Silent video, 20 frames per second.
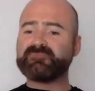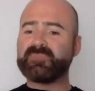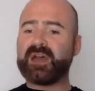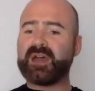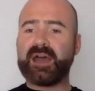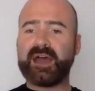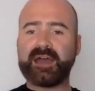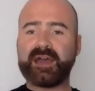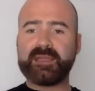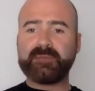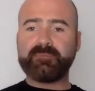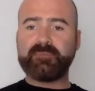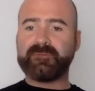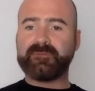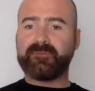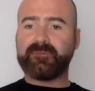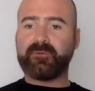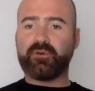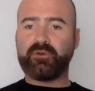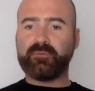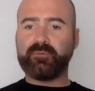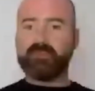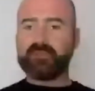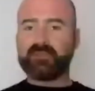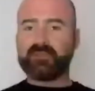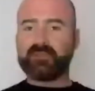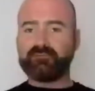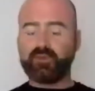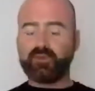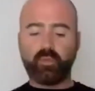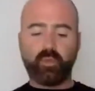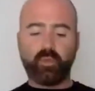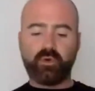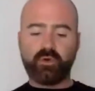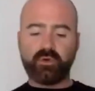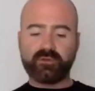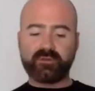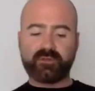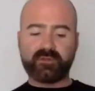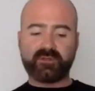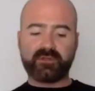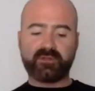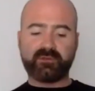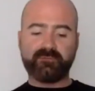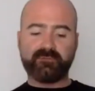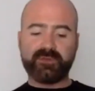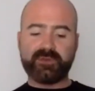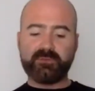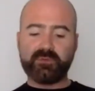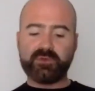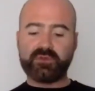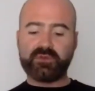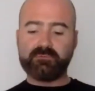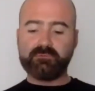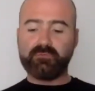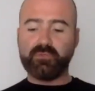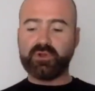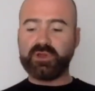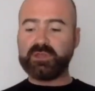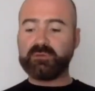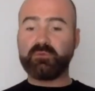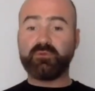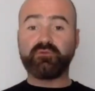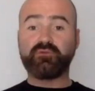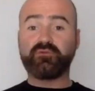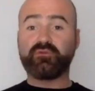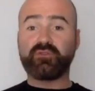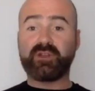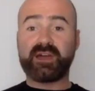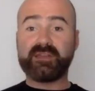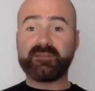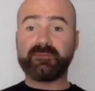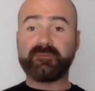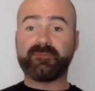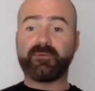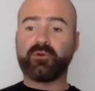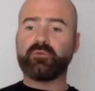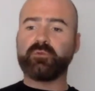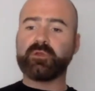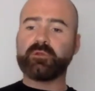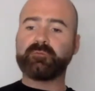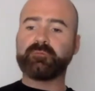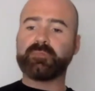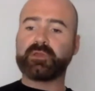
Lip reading: high performance and rewards as something which money will drive forward,